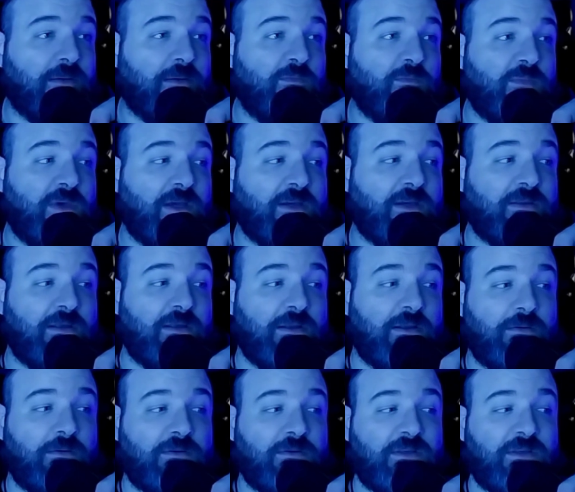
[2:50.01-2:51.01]
Back then,
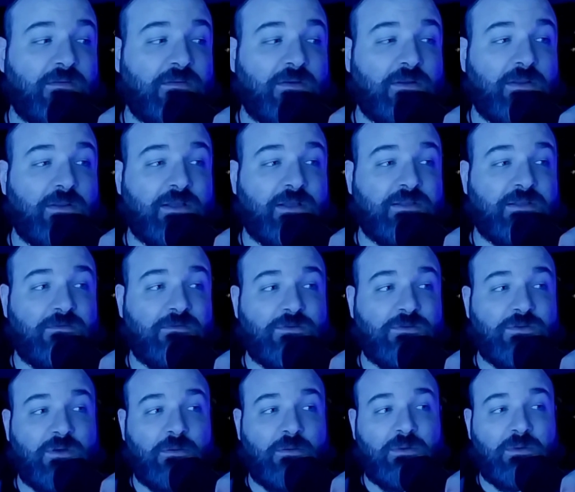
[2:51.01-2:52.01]
I was having lots of
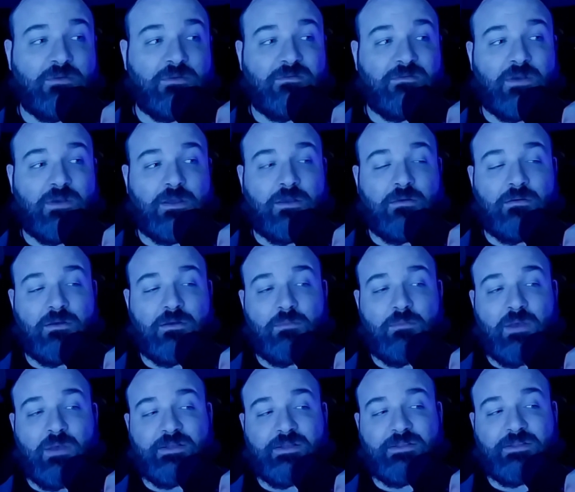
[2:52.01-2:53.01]
trouble figuring
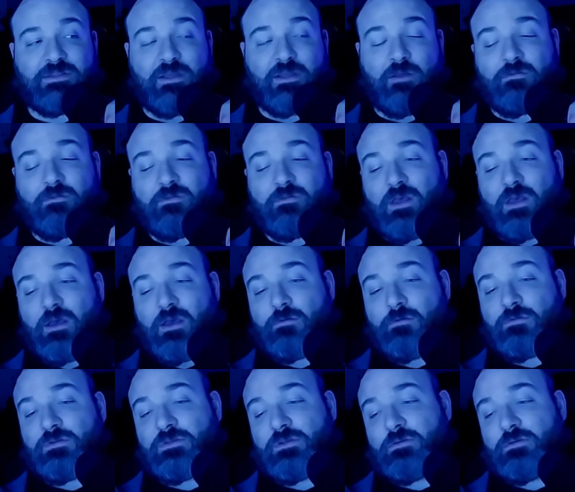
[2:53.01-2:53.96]
myself out.